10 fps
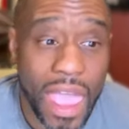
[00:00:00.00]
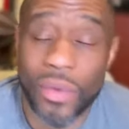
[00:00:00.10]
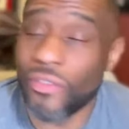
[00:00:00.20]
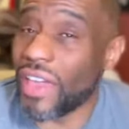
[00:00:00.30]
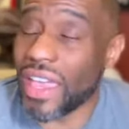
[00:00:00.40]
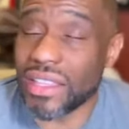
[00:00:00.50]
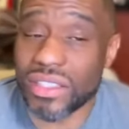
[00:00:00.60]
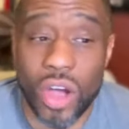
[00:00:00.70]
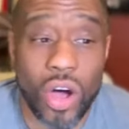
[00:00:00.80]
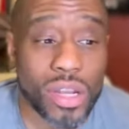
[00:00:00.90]
And when fans
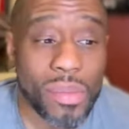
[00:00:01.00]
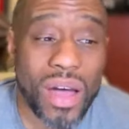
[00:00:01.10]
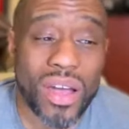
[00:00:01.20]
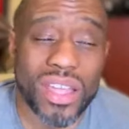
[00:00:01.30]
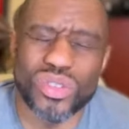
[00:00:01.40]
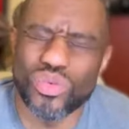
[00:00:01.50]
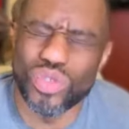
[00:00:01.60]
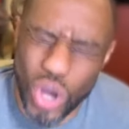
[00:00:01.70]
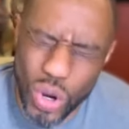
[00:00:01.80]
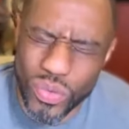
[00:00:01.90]
called him out, and
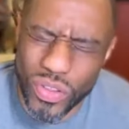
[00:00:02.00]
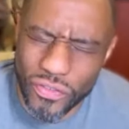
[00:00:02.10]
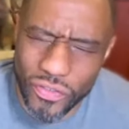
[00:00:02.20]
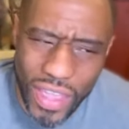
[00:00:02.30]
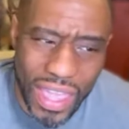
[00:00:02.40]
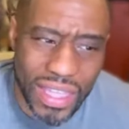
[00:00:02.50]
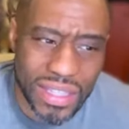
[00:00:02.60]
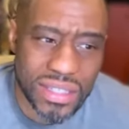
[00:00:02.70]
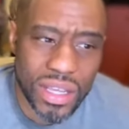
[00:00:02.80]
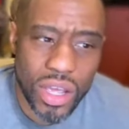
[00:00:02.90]
the
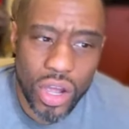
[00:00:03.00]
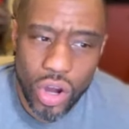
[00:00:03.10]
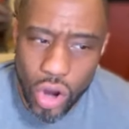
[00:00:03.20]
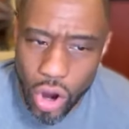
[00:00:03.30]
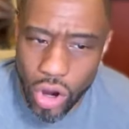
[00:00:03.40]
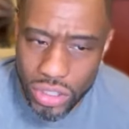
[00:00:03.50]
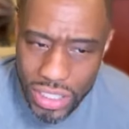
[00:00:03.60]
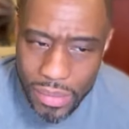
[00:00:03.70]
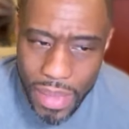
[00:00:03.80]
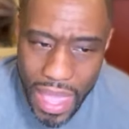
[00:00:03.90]
fans called
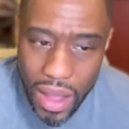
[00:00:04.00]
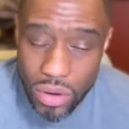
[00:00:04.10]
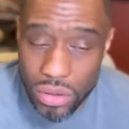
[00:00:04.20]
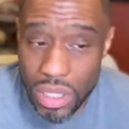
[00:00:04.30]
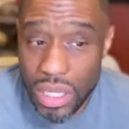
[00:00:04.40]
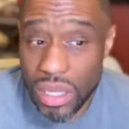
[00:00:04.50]
him out,